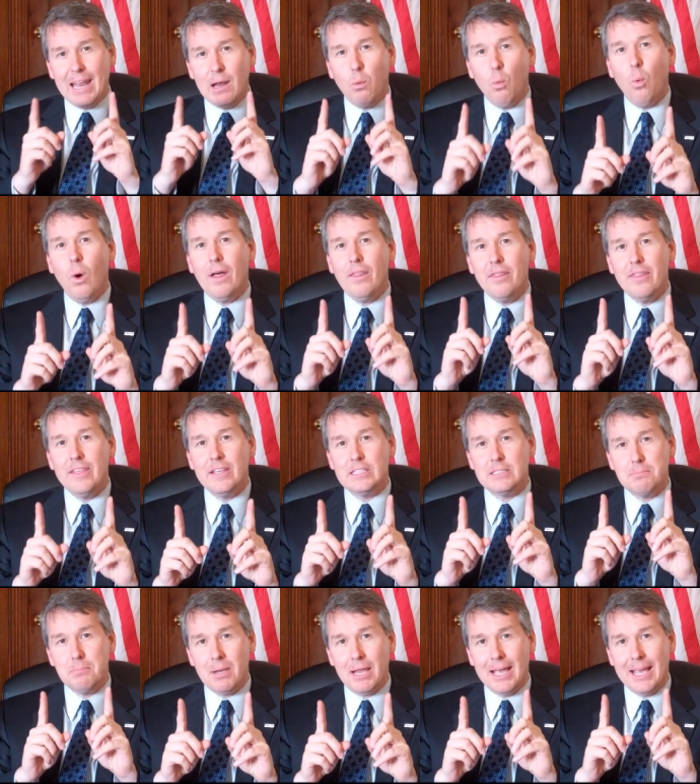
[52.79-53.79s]
And what
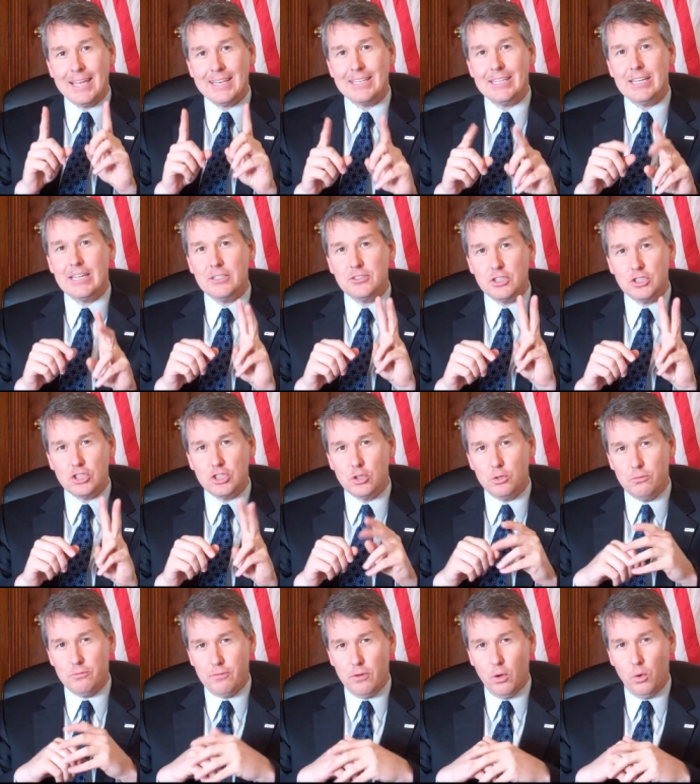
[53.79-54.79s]
this plan does is
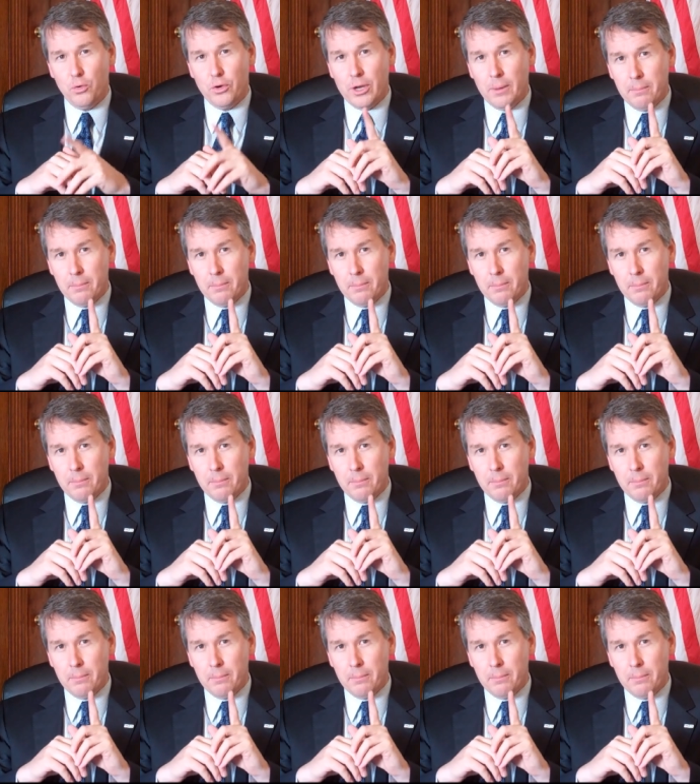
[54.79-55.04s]
twofold.